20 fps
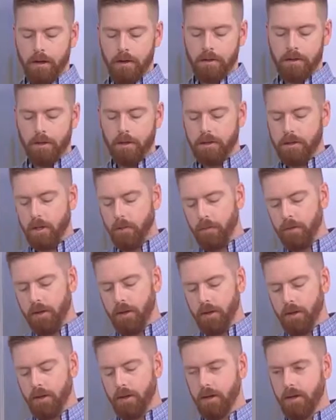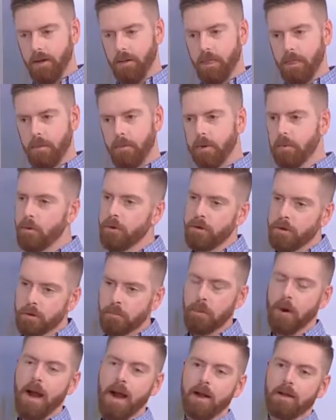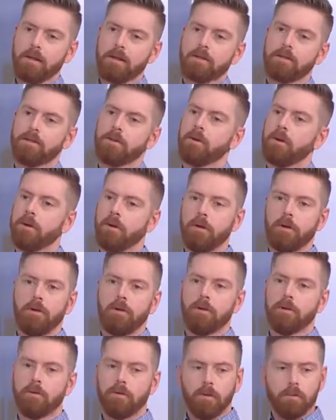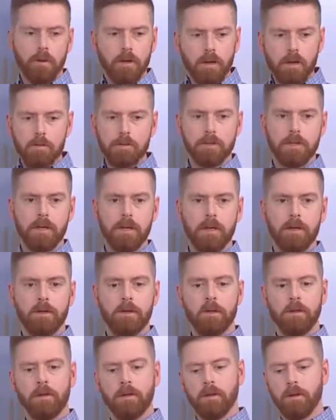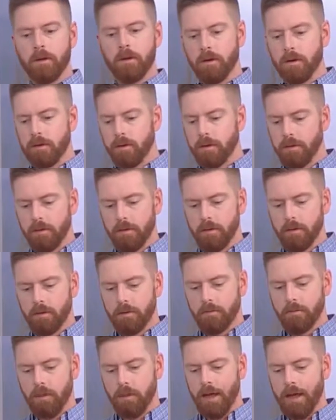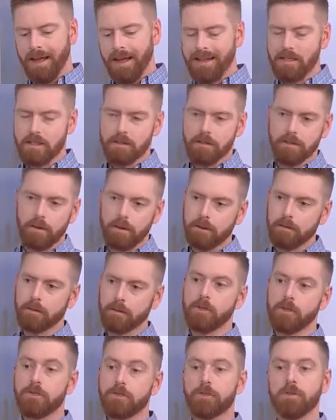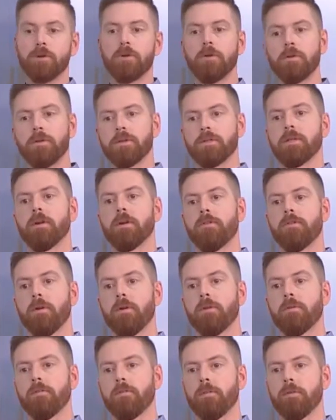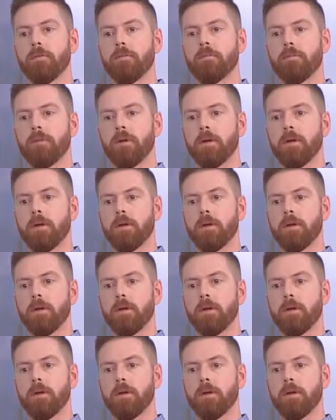Sara, tell me a bit about your practice. So somebody comes in, they're, I guess, concerned they're suffering from